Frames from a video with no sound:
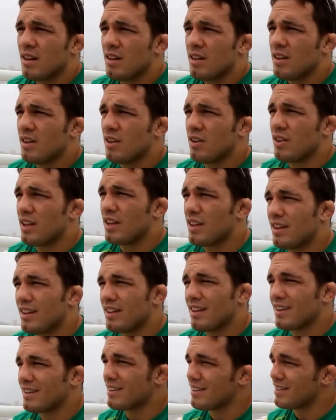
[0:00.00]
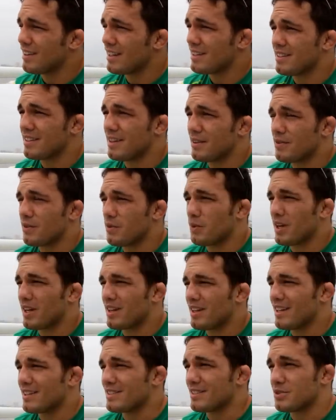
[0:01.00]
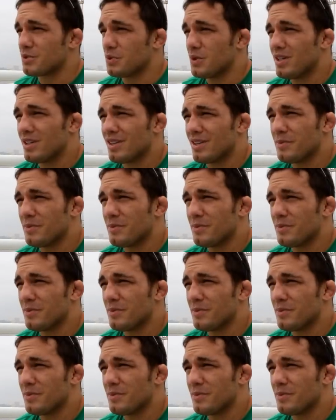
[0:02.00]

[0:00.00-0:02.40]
You know, that's a different weight class as well.